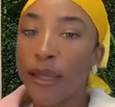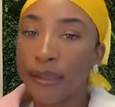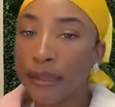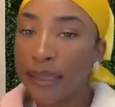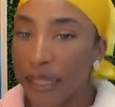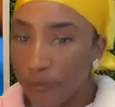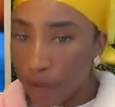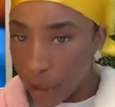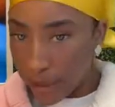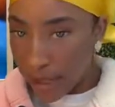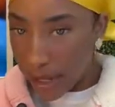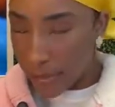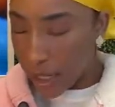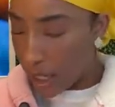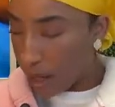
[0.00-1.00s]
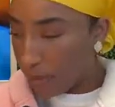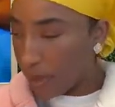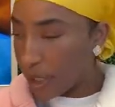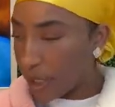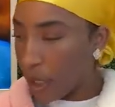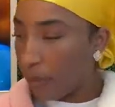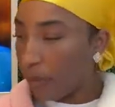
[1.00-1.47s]
leave your name and
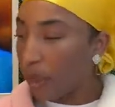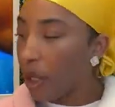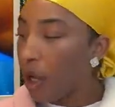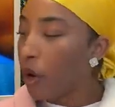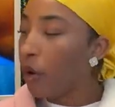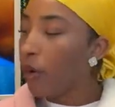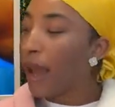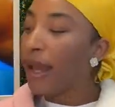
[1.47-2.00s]
number down below,